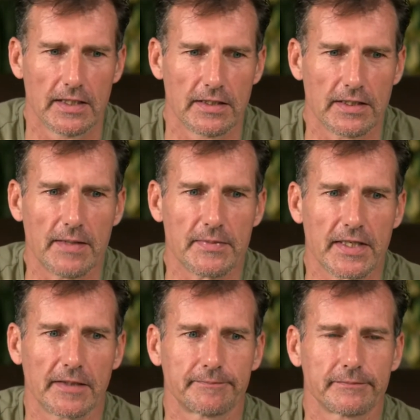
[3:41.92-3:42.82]
James
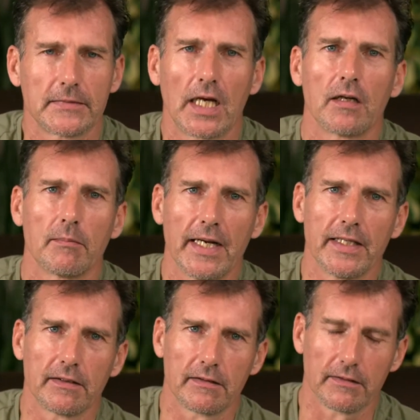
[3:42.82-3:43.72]
said, now look,
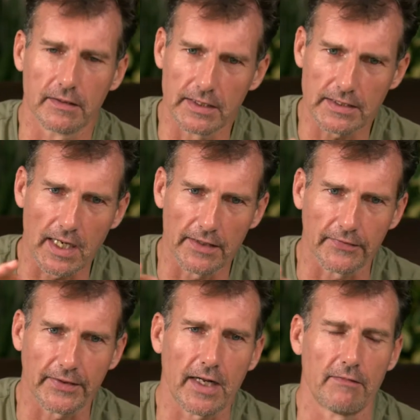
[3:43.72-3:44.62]
mate, you need to
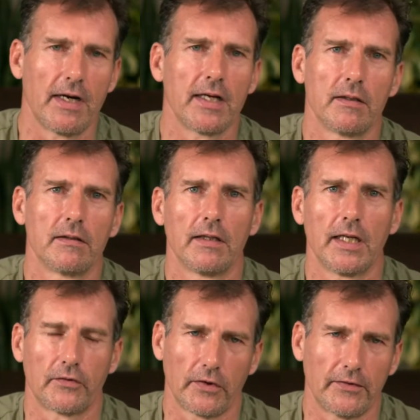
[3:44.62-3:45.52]
understand, right?
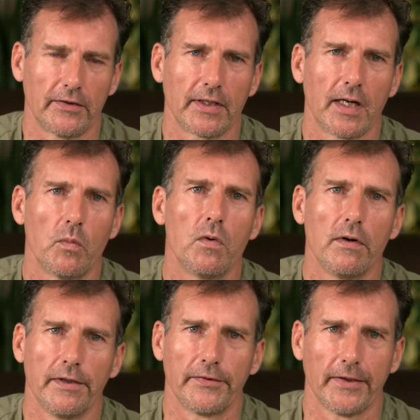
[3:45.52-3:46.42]
Electricity is like
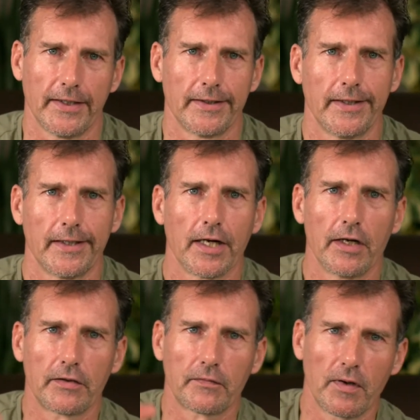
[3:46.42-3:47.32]
water, isn't it? It
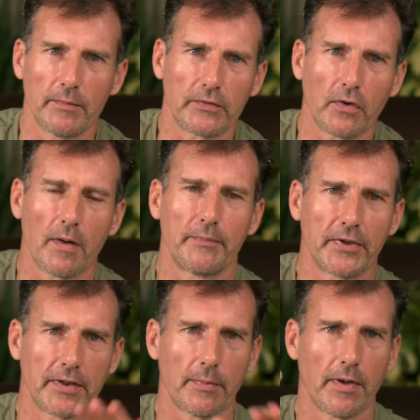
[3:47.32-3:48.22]
goes from the top
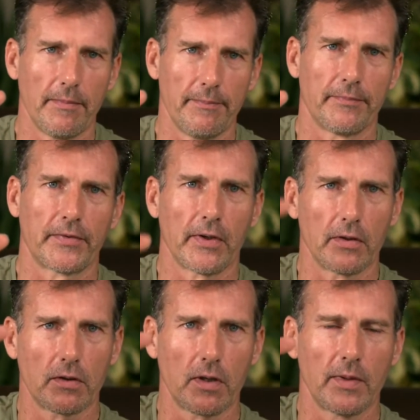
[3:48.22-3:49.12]
to the bottom. So you
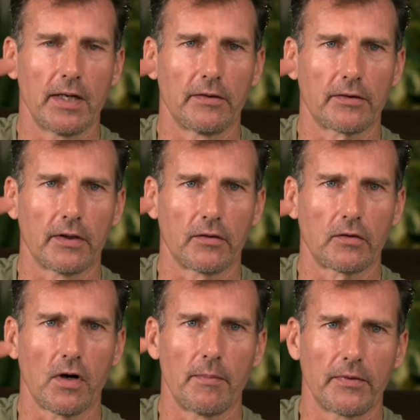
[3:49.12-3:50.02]
look at where it says
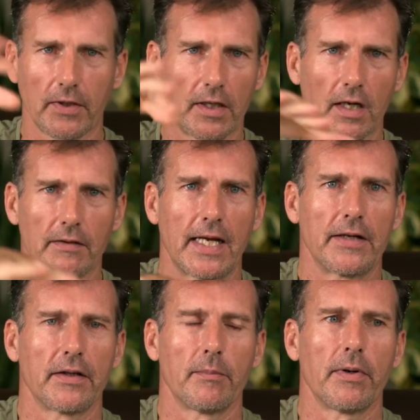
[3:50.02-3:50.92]
top, it's going to go
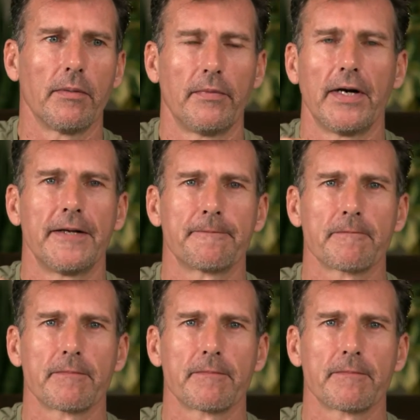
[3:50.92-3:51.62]
down to the bottom, right?